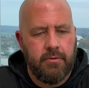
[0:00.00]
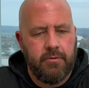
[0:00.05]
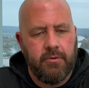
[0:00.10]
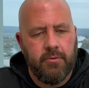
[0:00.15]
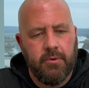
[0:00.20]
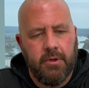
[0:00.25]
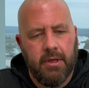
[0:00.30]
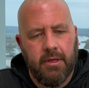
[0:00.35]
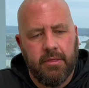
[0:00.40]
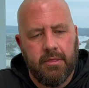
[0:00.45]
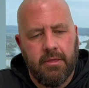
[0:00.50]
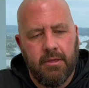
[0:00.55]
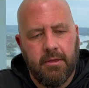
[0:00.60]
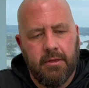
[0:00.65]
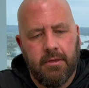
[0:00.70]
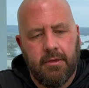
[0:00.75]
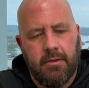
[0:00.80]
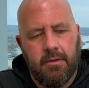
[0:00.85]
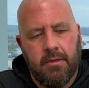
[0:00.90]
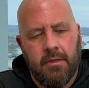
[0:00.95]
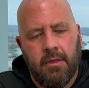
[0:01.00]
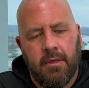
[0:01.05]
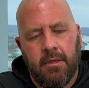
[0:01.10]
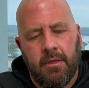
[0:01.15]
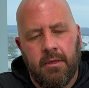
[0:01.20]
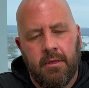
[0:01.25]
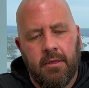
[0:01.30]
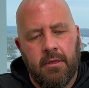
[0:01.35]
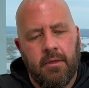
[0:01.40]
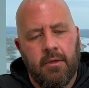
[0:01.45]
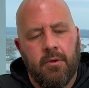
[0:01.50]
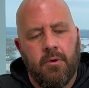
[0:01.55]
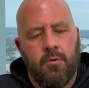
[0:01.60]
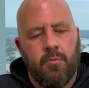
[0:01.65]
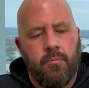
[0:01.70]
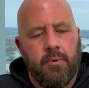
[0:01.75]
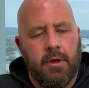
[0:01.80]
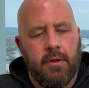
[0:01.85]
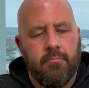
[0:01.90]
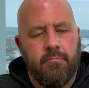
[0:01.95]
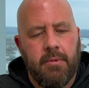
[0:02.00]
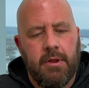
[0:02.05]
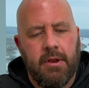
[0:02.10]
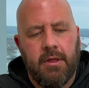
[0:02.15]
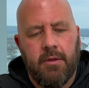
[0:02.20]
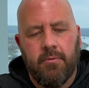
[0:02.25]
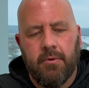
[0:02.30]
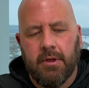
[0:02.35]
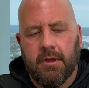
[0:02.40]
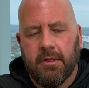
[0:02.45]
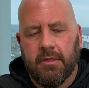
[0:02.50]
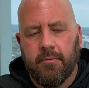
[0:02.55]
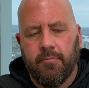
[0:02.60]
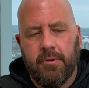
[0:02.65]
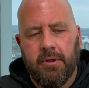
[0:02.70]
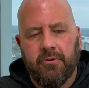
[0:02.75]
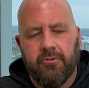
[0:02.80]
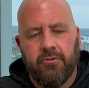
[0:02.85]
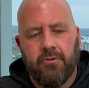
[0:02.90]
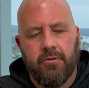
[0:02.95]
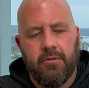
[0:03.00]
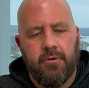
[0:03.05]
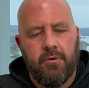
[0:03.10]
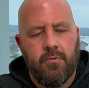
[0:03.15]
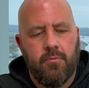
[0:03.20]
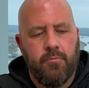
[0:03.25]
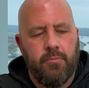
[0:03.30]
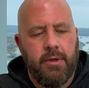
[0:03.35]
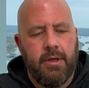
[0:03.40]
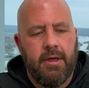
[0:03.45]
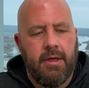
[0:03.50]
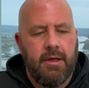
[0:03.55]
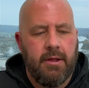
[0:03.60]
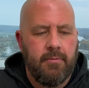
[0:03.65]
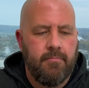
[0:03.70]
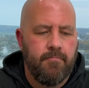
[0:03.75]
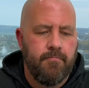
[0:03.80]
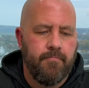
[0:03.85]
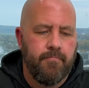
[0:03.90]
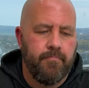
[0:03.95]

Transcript: We got the HomePod Mini. We got the picture of the HomePod.